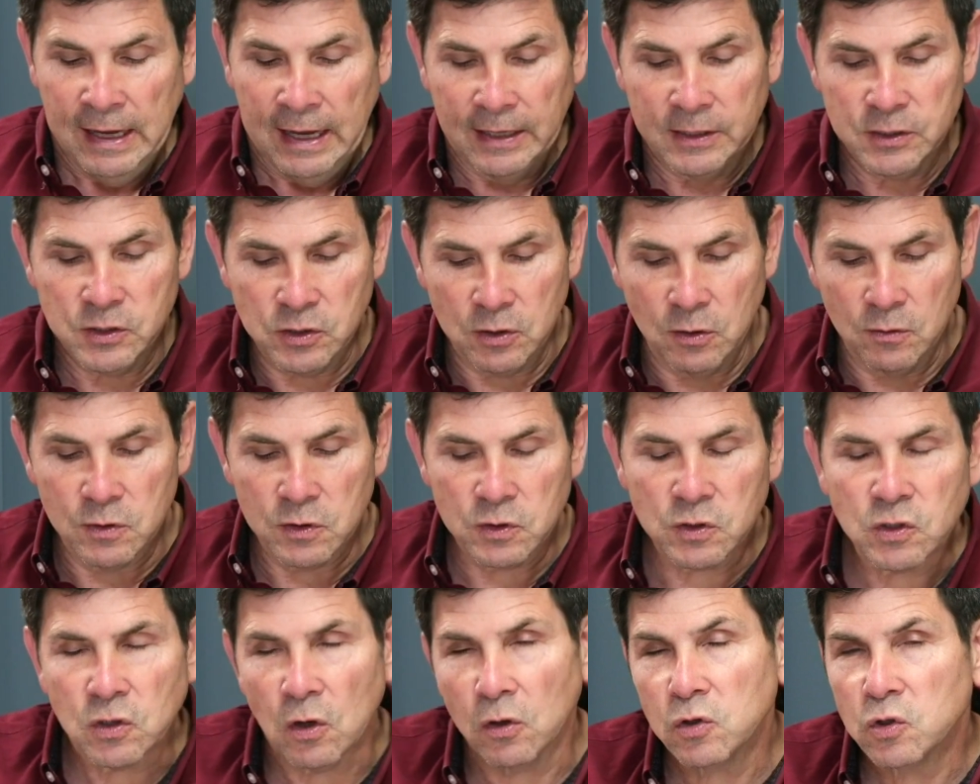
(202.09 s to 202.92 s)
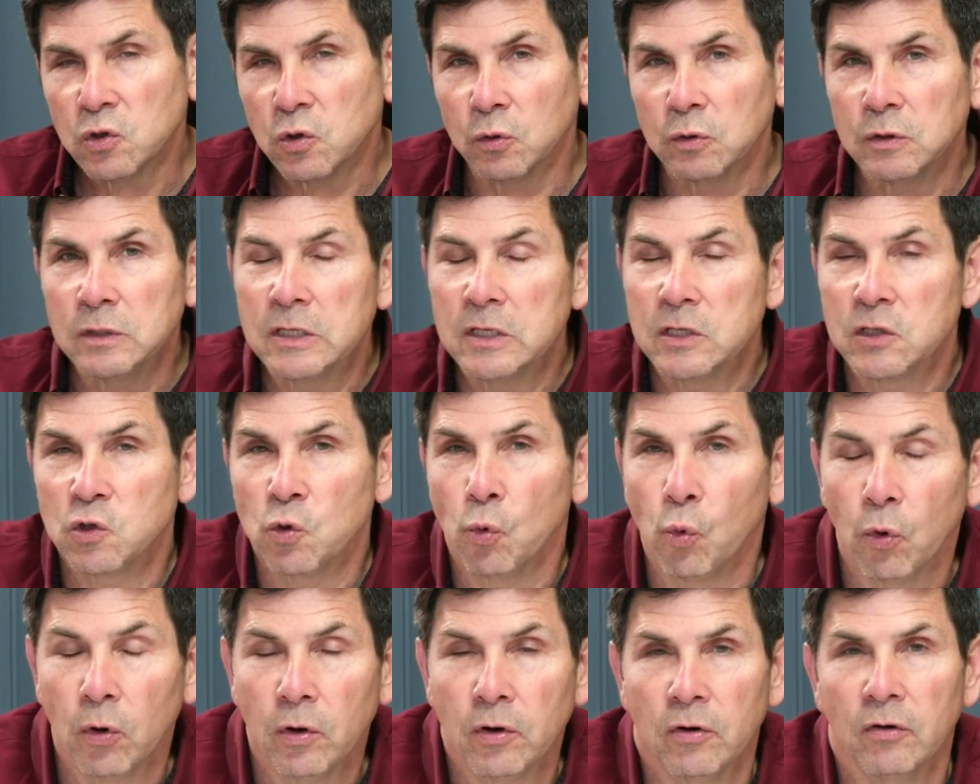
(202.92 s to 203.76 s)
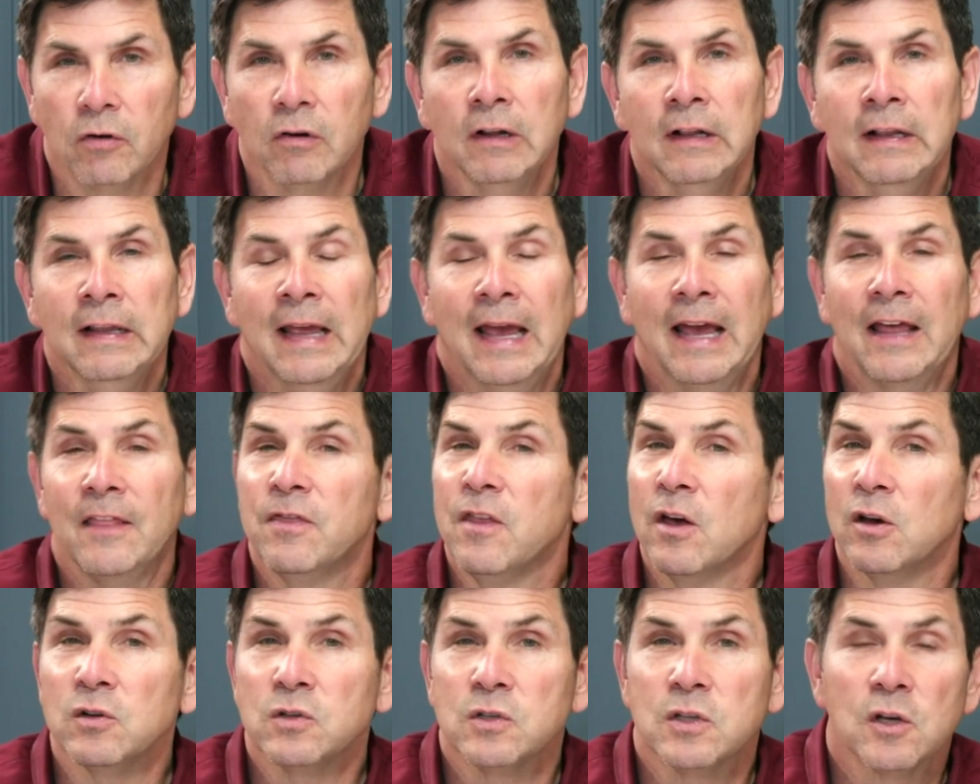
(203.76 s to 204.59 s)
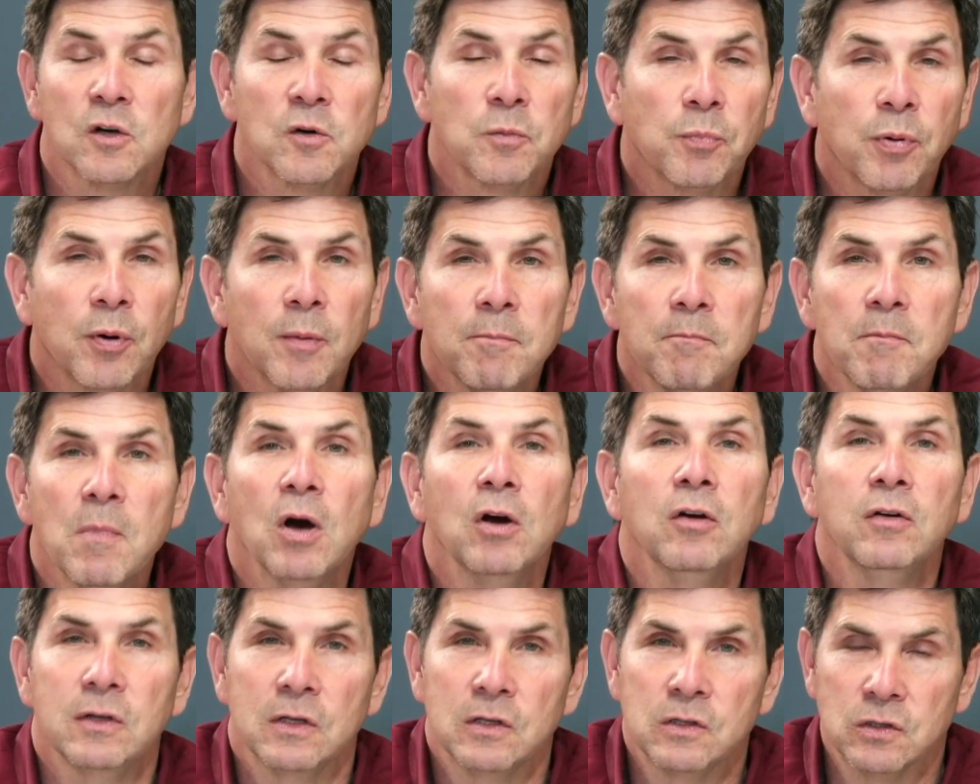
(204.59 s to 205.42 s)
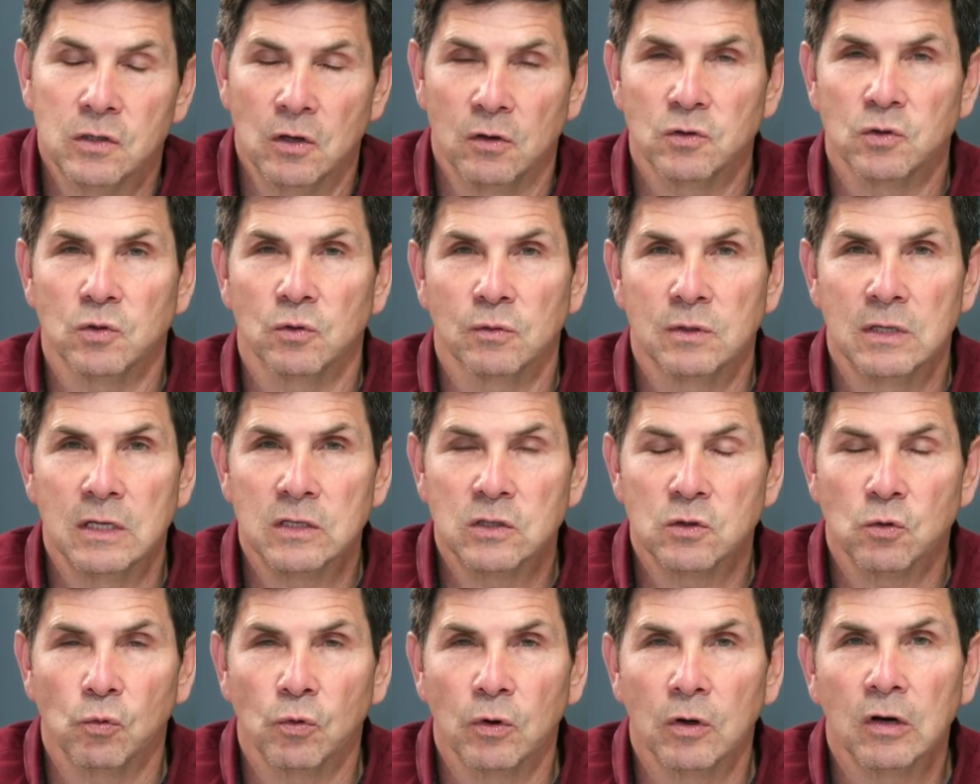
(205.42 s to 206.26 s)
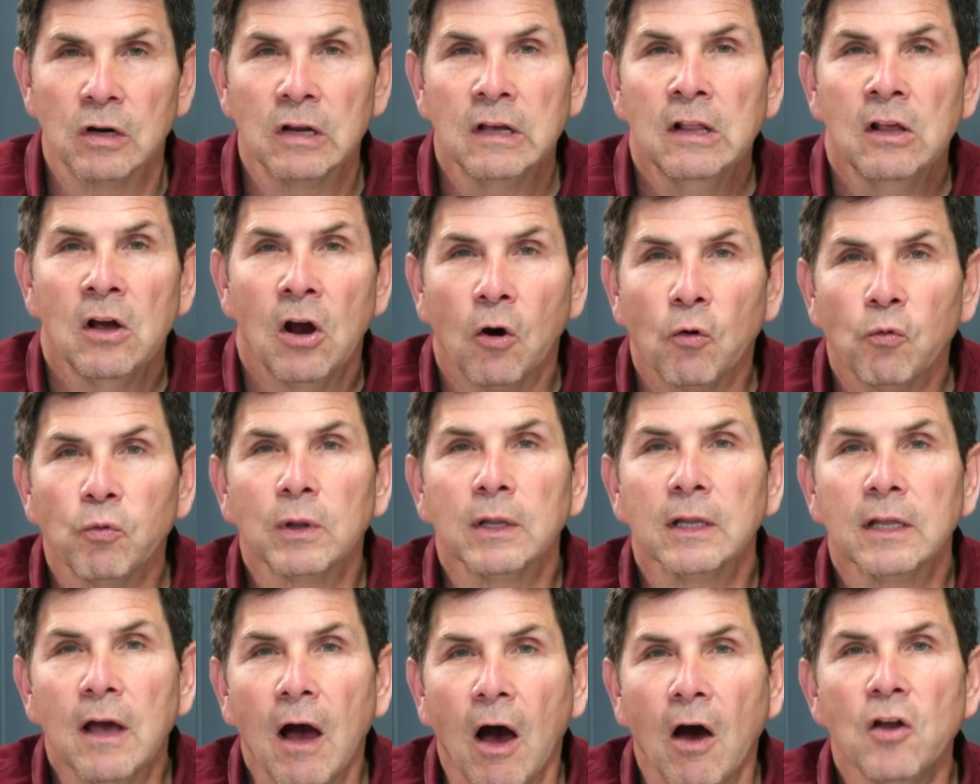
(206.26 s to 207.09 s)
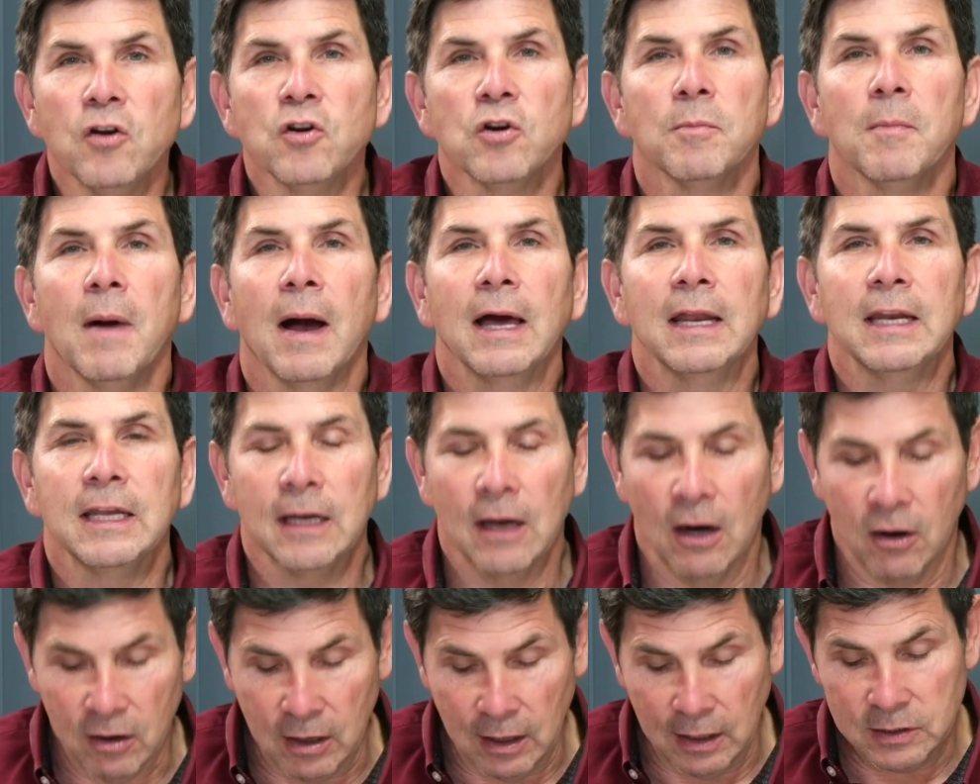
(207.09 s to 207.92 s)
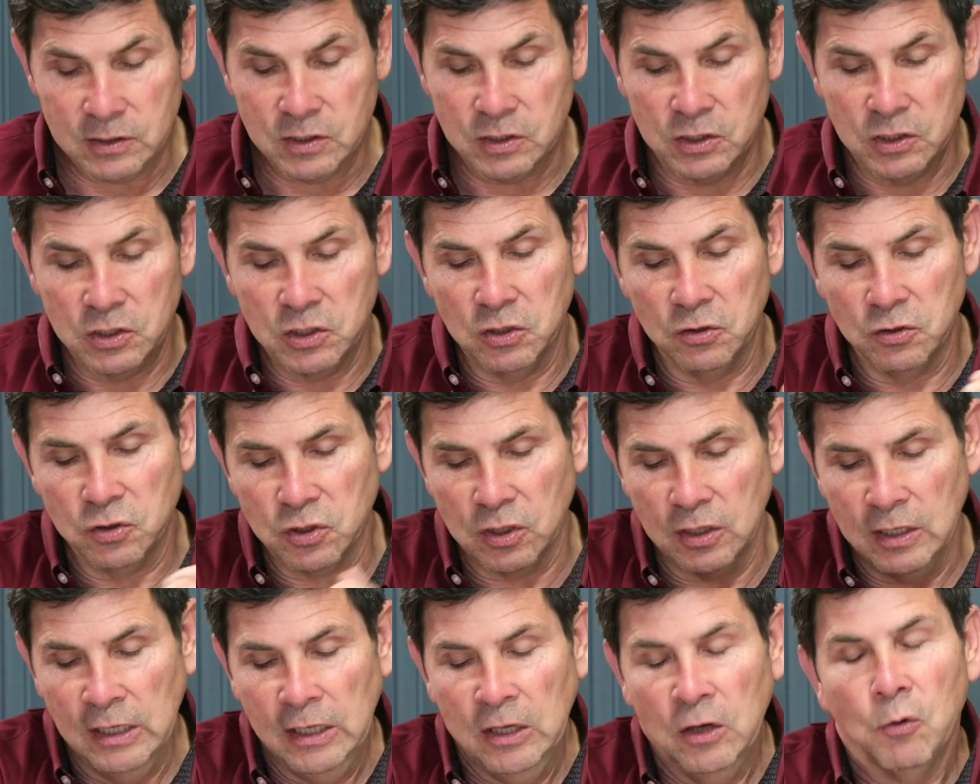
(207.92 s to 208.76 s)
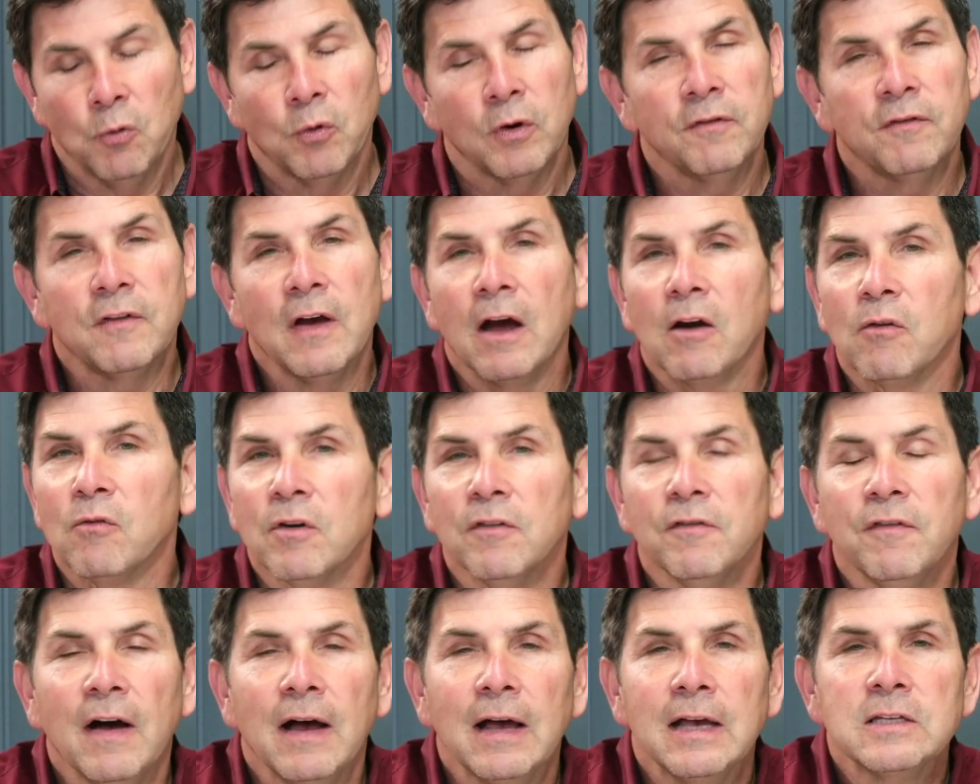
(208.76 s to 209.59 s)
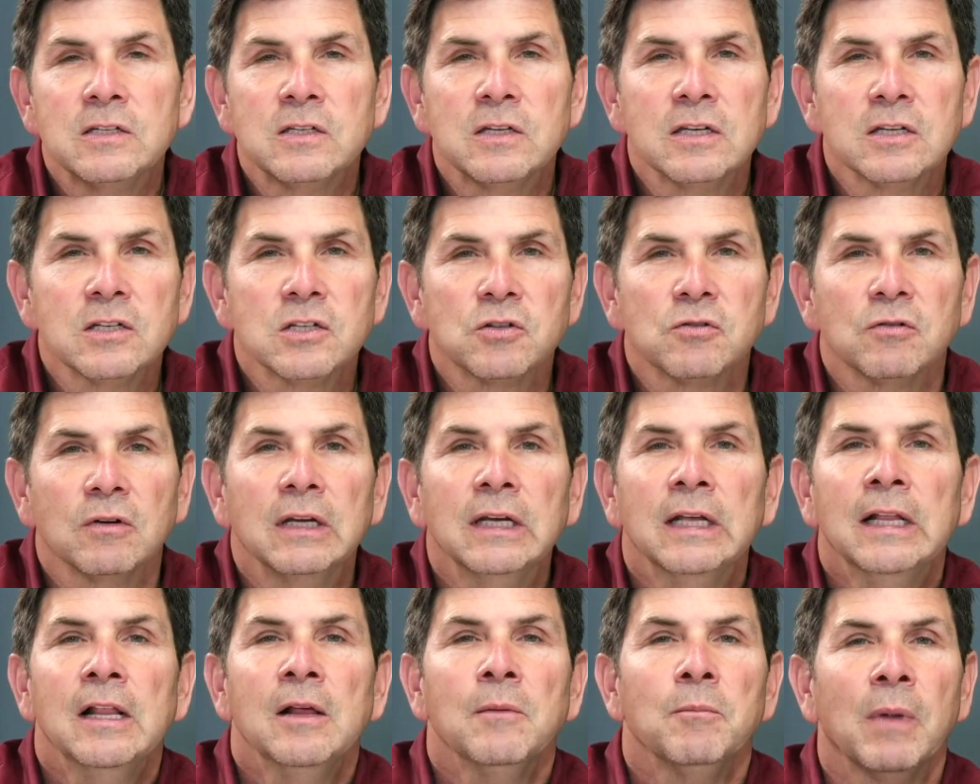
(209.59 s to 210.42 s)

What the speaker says: And so the social disorder and those that are promoting social disorder are really undermining our Constitution. We've got revised history.